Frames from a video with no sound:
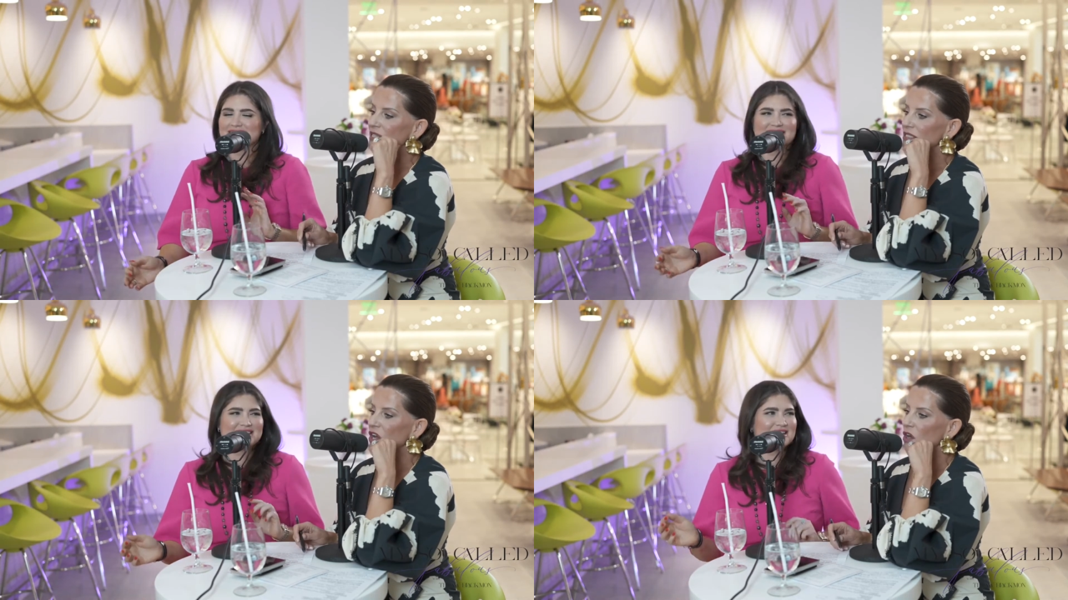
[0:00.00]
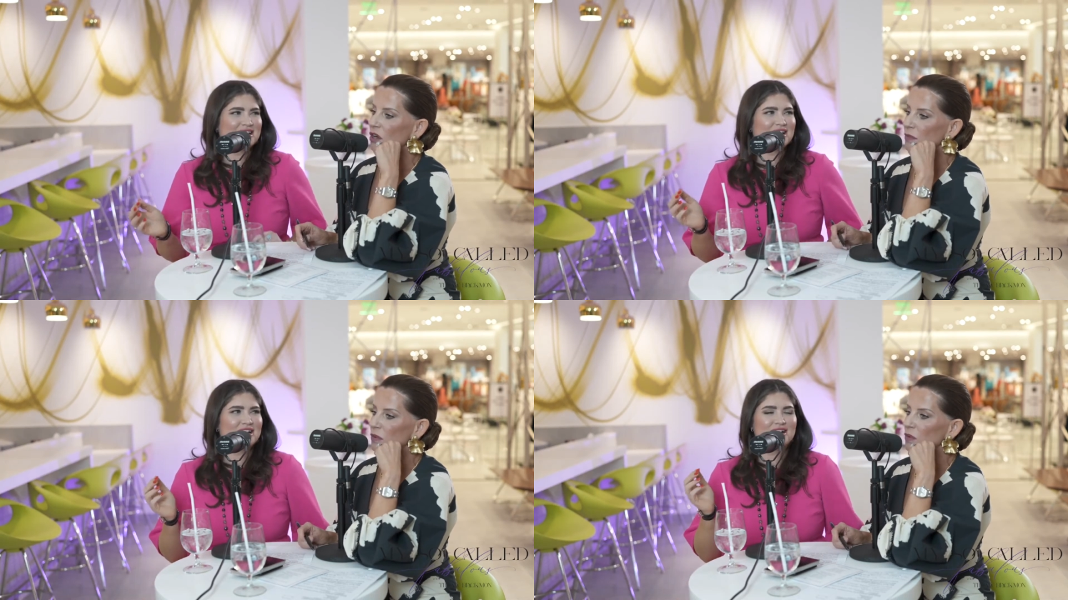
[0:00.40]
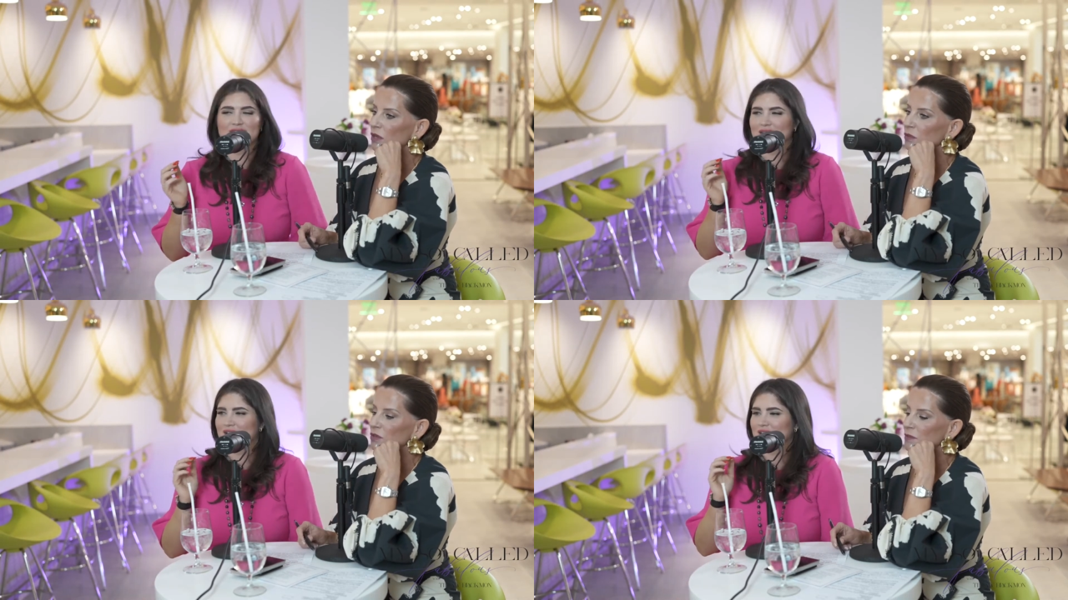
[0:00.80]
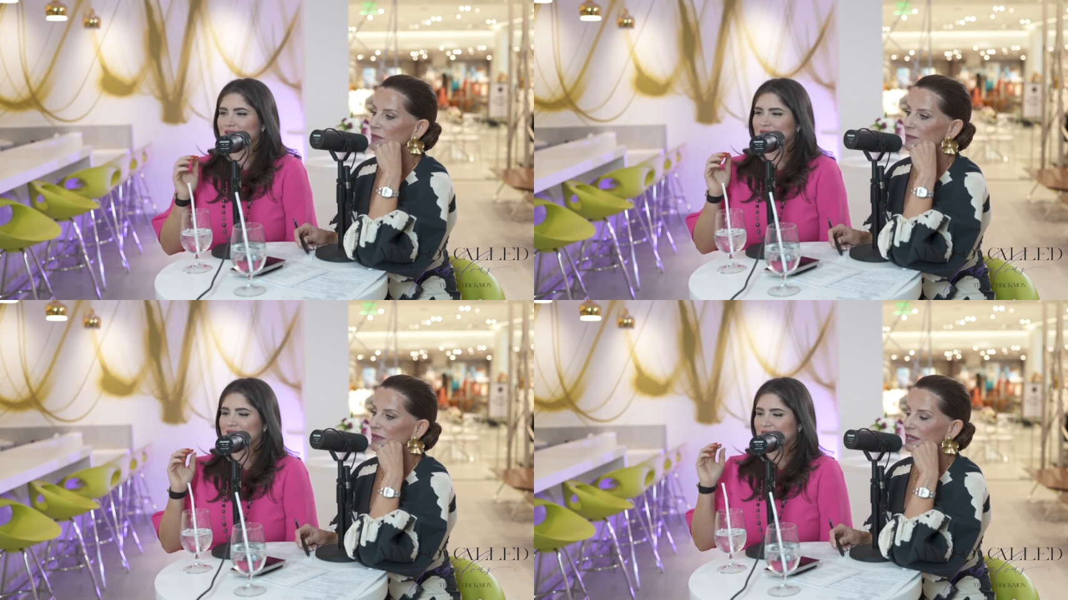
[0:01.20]
Speaker 1: is on point with
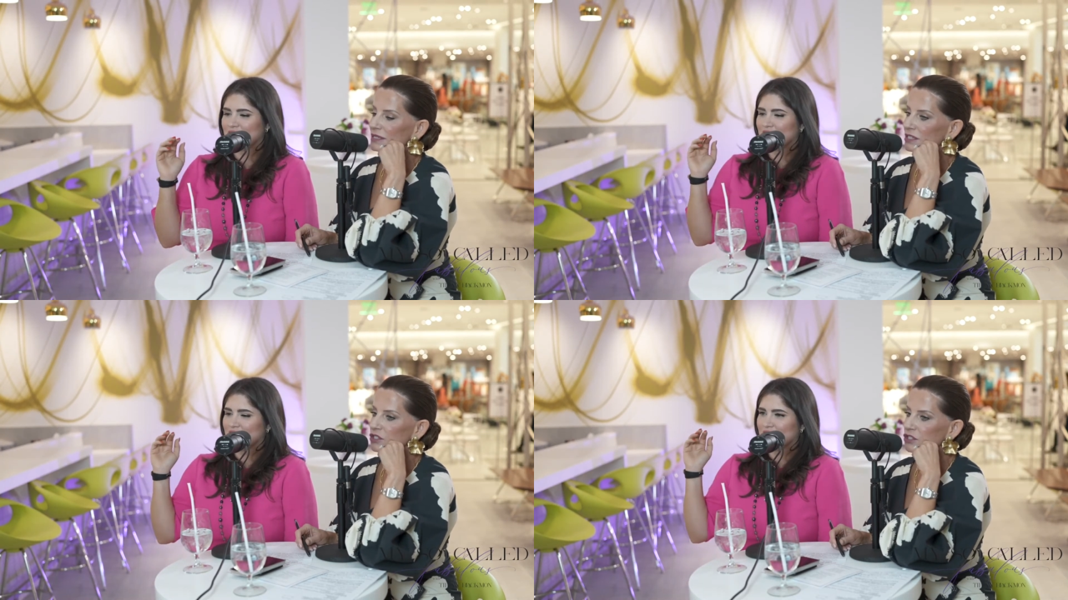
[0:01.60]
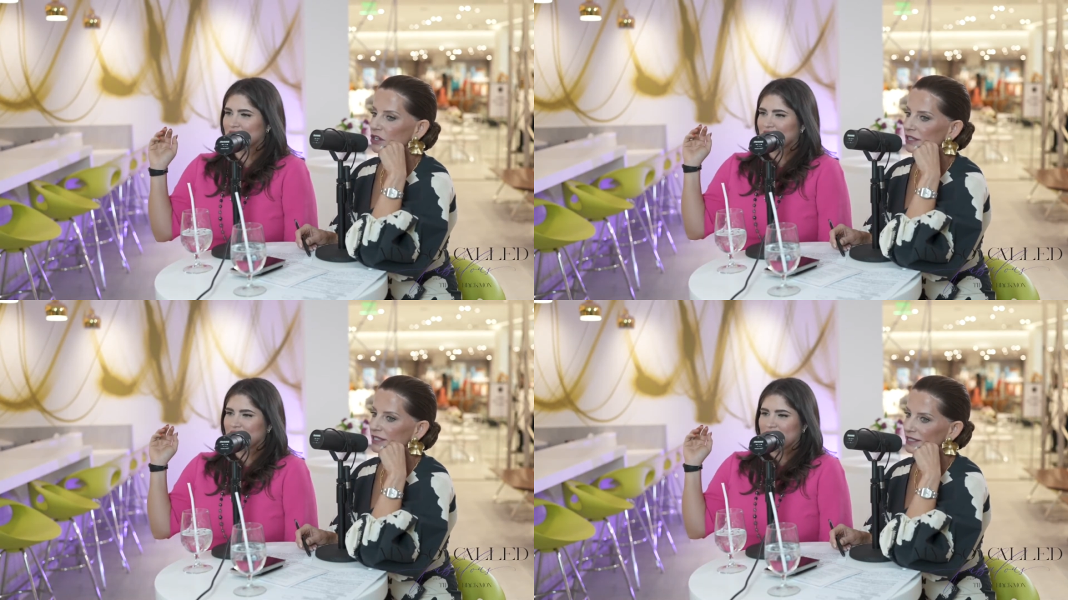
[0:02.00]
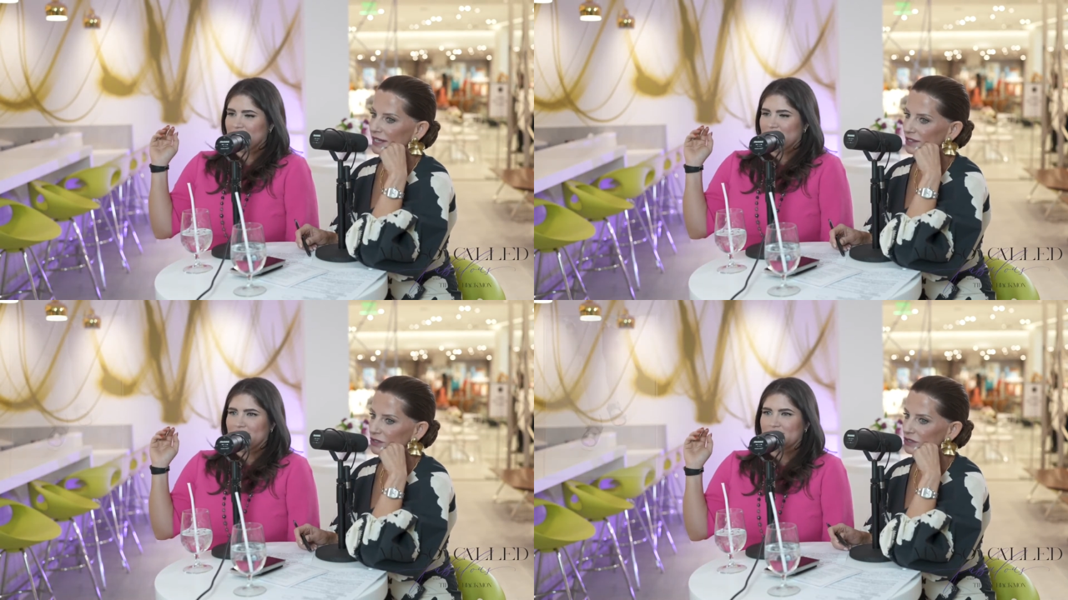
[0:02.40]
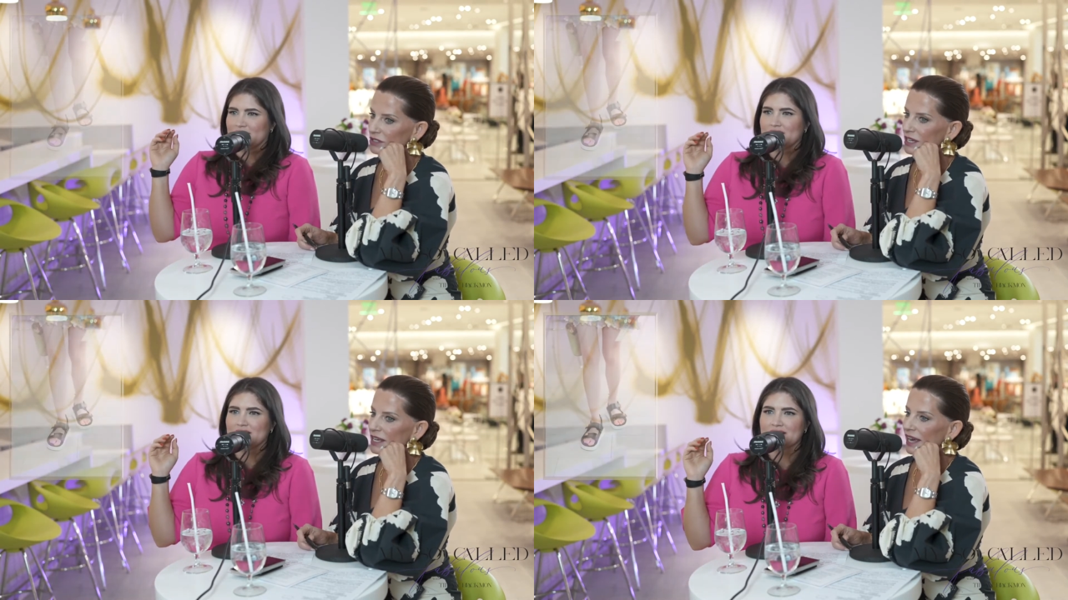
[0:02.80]
me because it's chunky
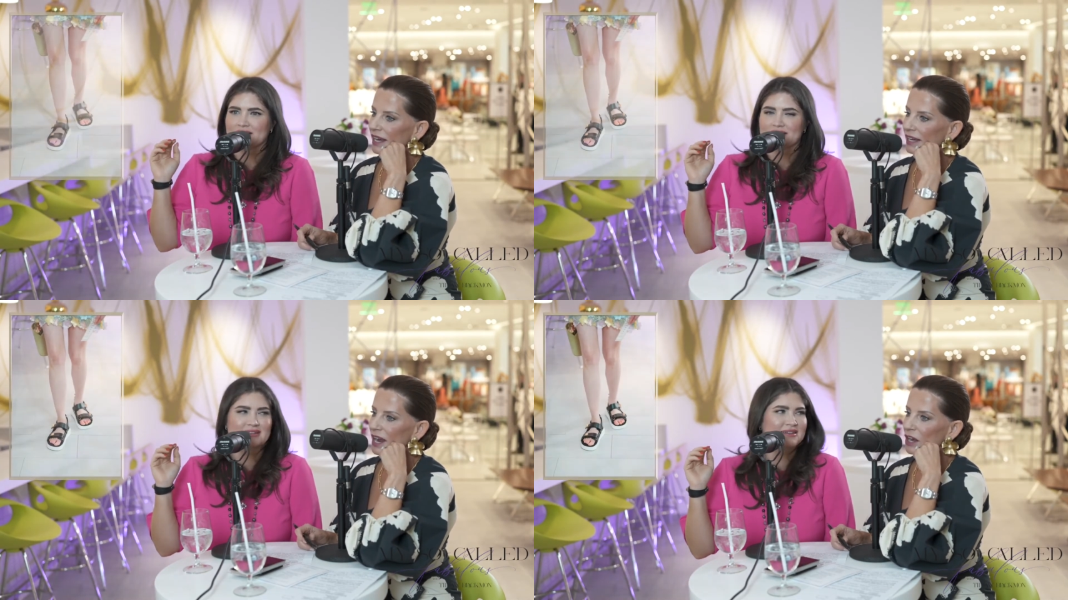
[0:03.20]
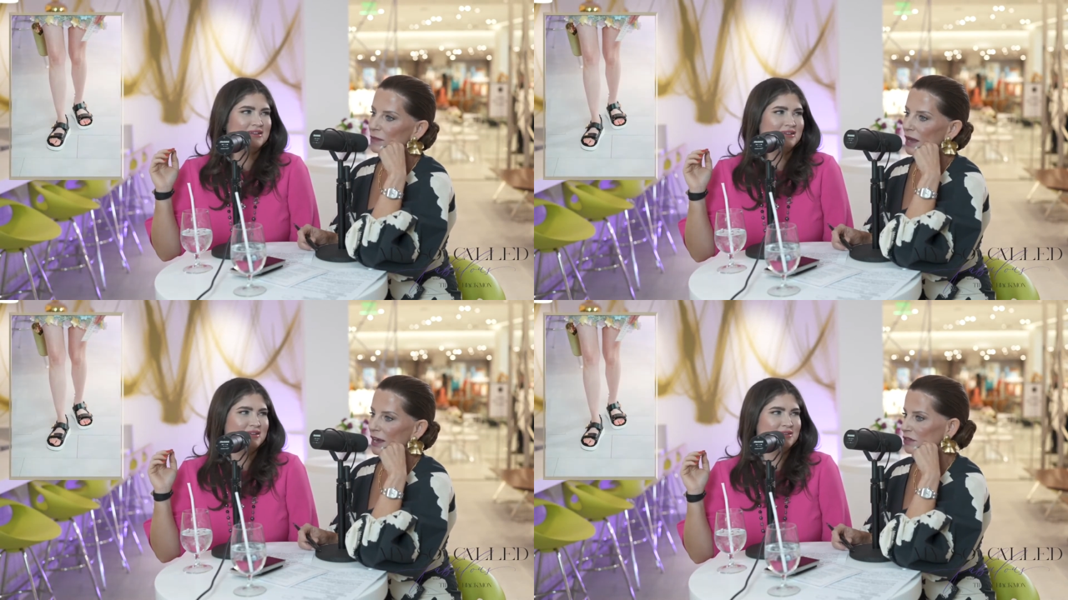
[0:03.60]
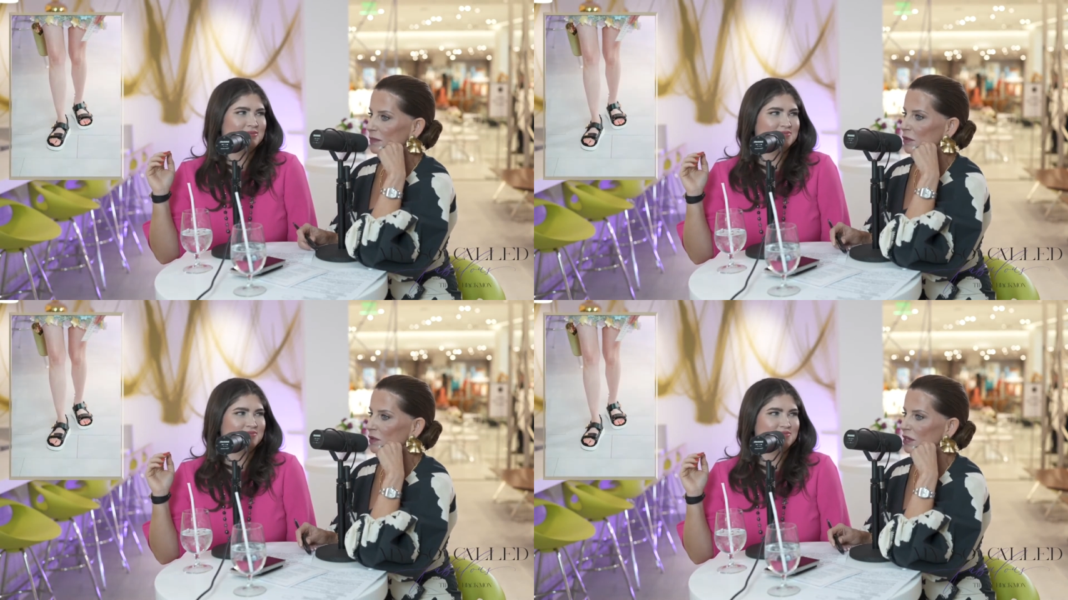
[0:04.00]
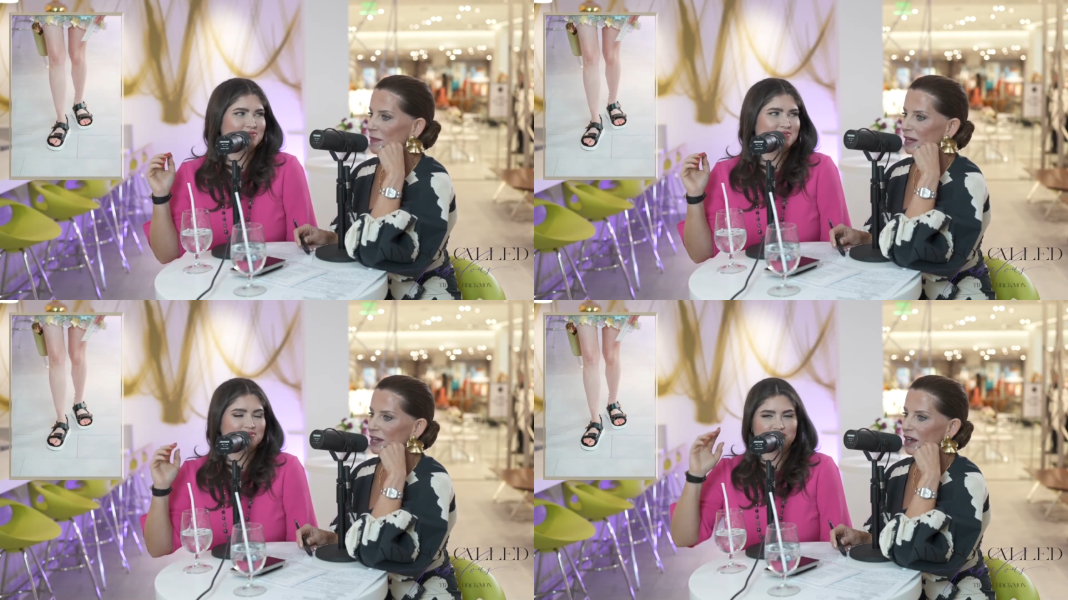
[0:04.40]
sandals, and I'm at the point in
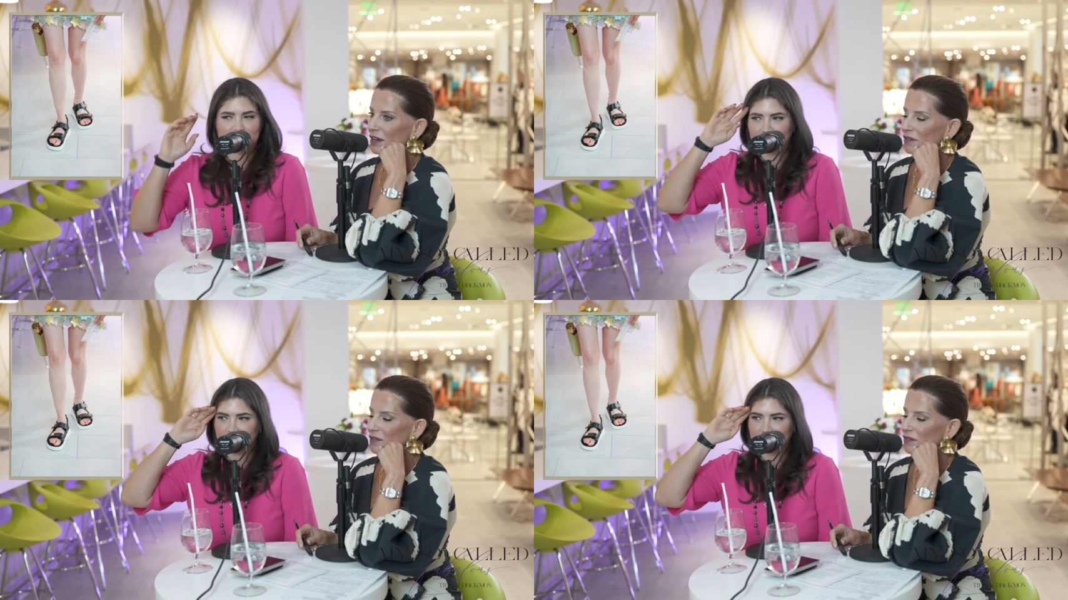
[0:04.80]
my life